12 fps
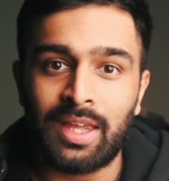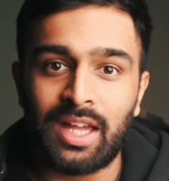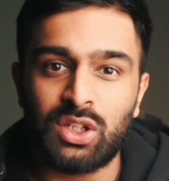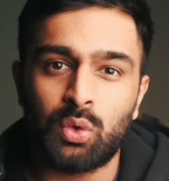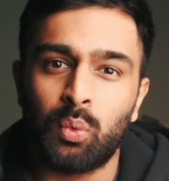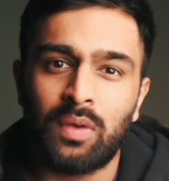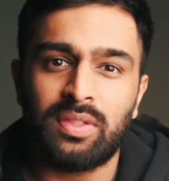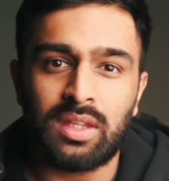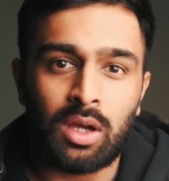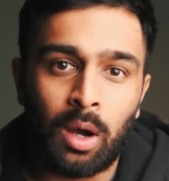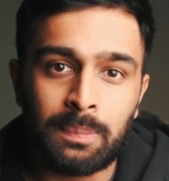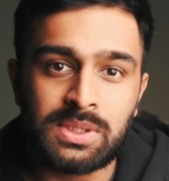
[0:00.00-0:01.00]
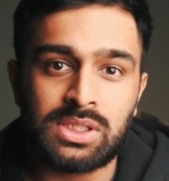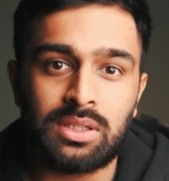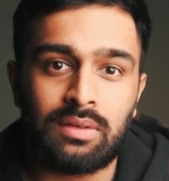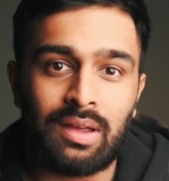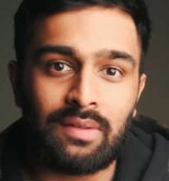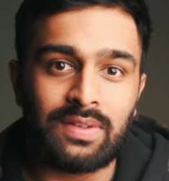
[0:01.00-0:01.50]
and you want the option
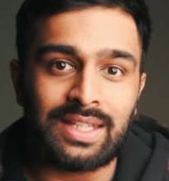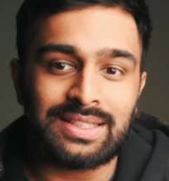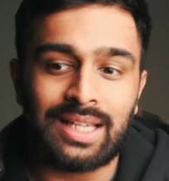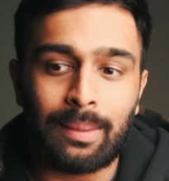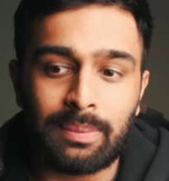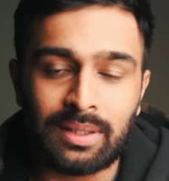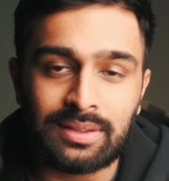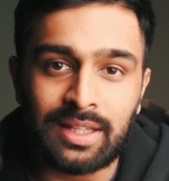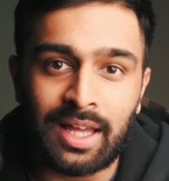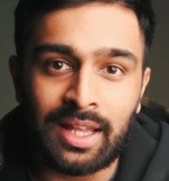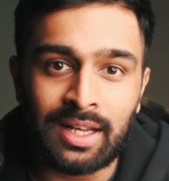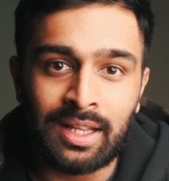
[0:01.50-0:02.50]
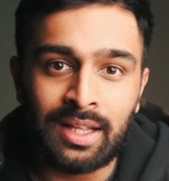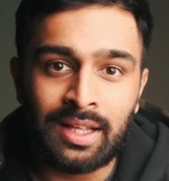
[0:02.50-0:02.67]
of having a tablet that